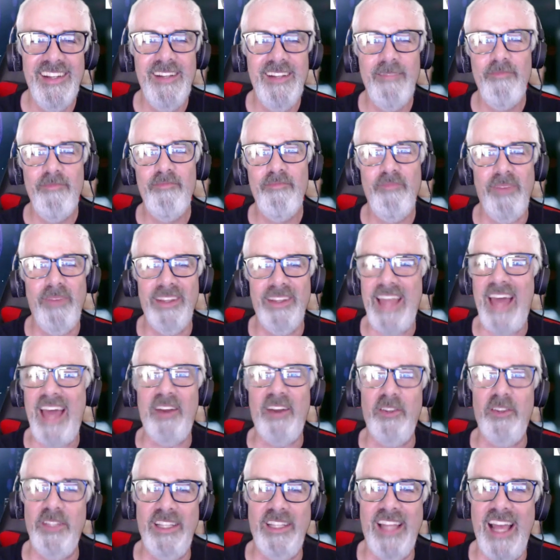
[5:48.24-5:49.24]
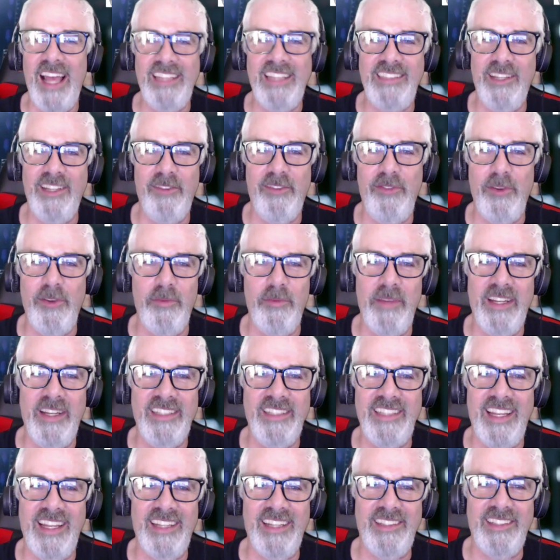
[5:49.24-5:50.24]
but that only lasted a few
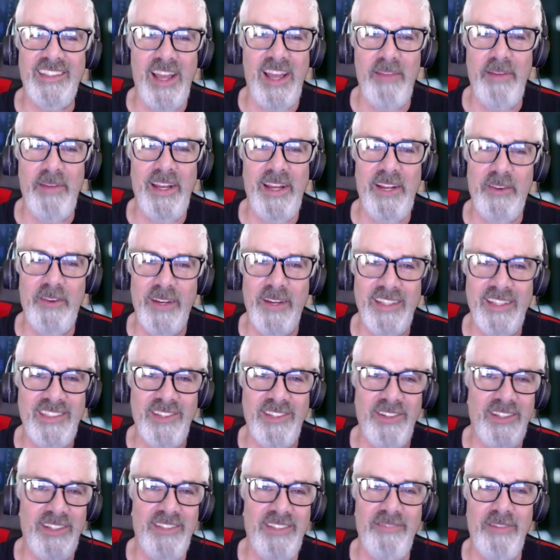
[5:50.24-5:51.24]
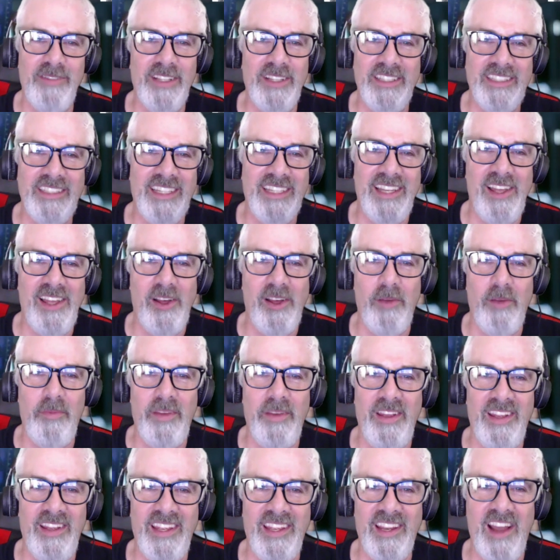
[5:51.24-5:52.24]
minutes at a time anyway, so it really didn't help
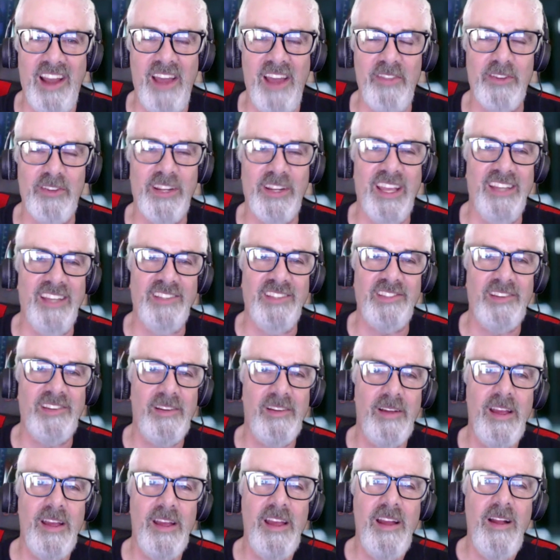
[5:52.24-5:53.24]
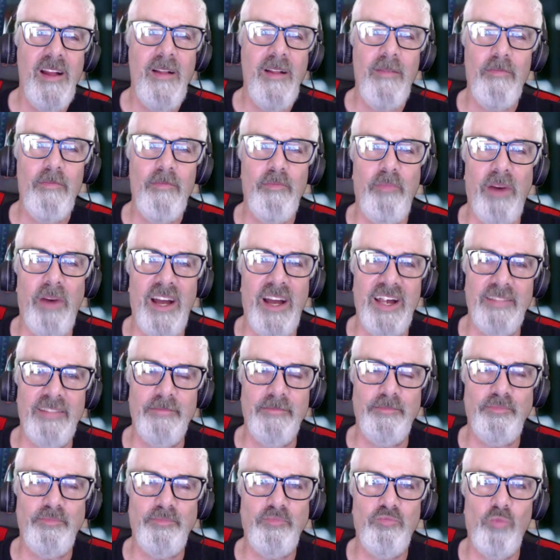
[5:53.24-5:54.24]
in either case. But
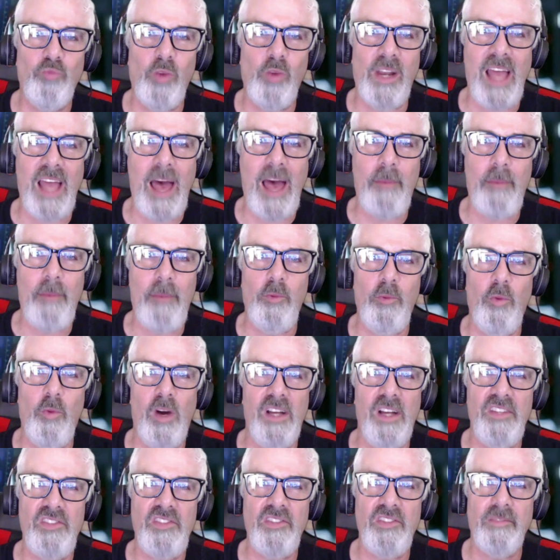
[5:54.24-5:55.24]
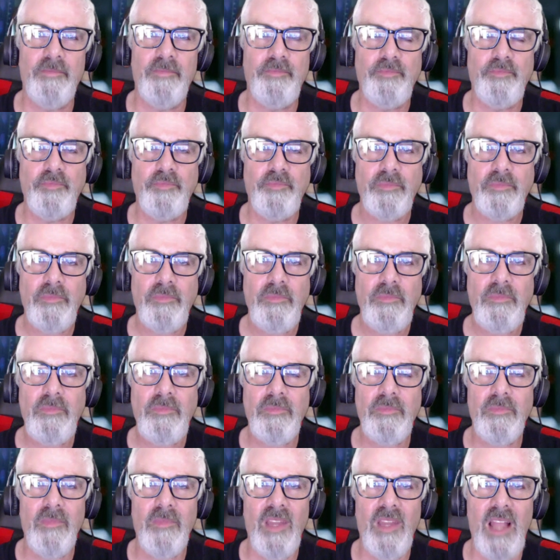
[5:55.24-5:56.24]
what happened was
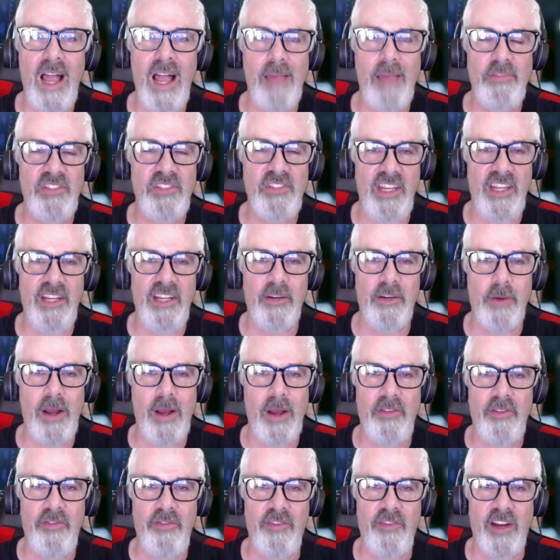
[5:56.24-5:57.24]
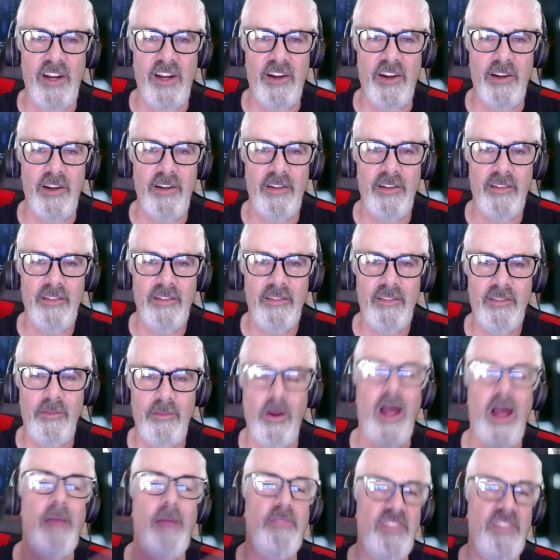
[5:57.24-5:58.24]
I'm sitting around the fire. Well,
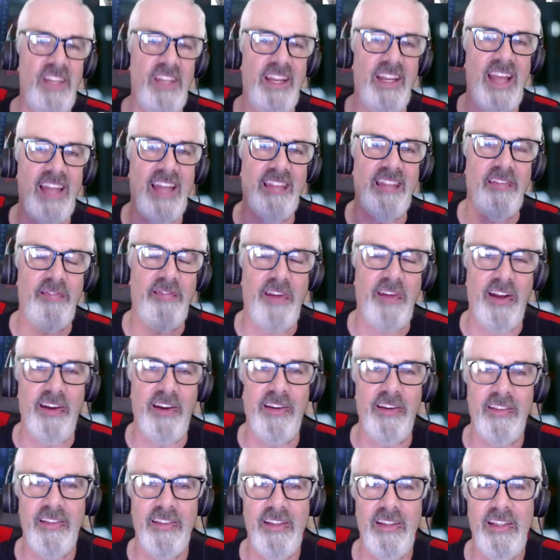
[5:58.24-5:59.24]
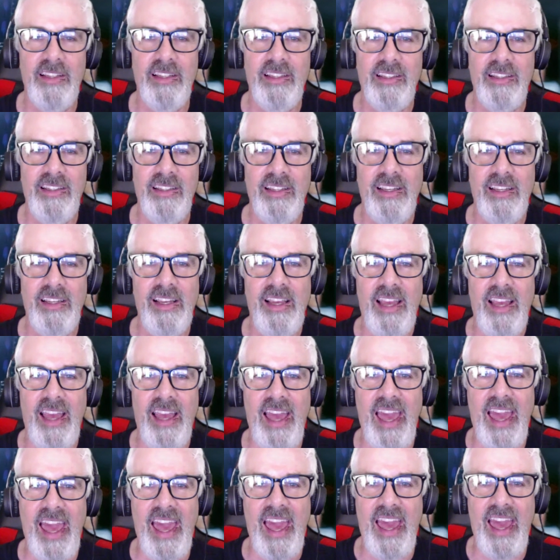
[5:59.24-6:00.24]
I'm sitting at the fire
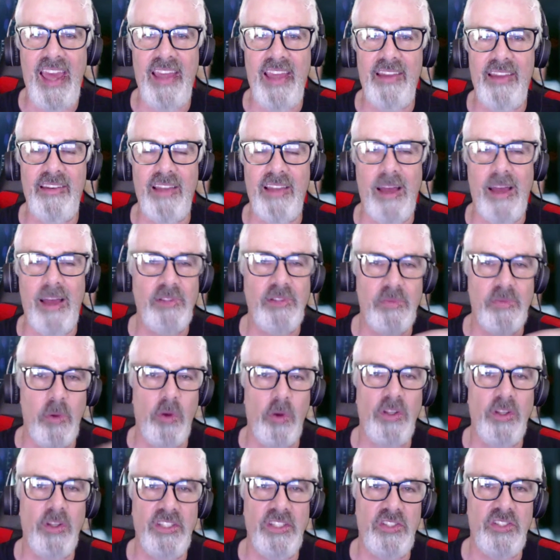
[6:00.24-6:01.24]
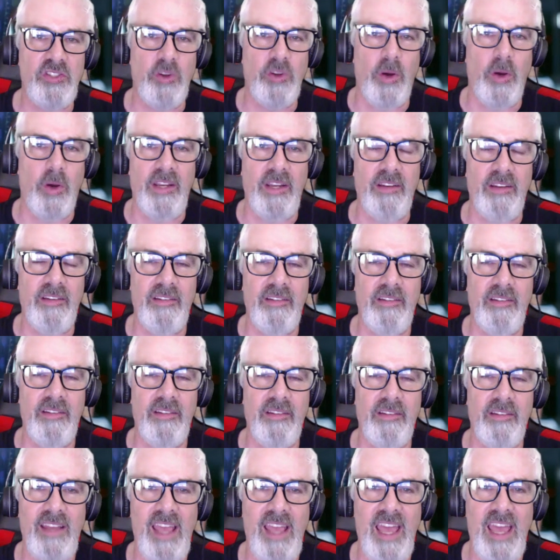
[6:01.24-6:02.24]
and I'm smoking this joint.
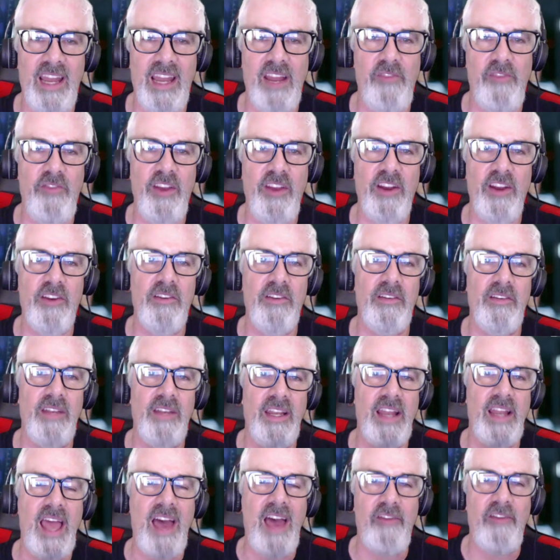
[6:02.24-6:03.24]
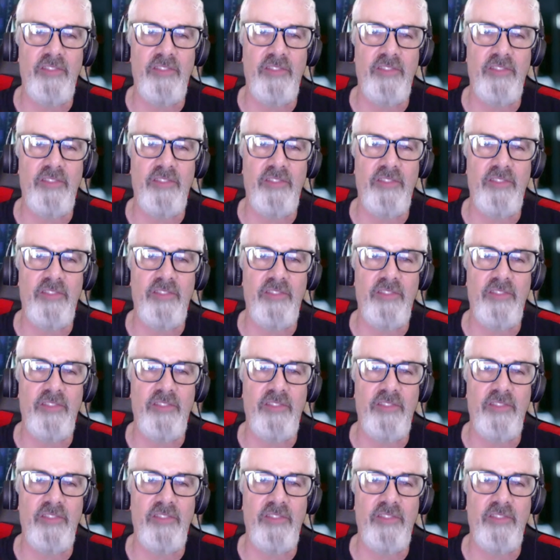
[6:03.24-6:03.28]
And I figured in half an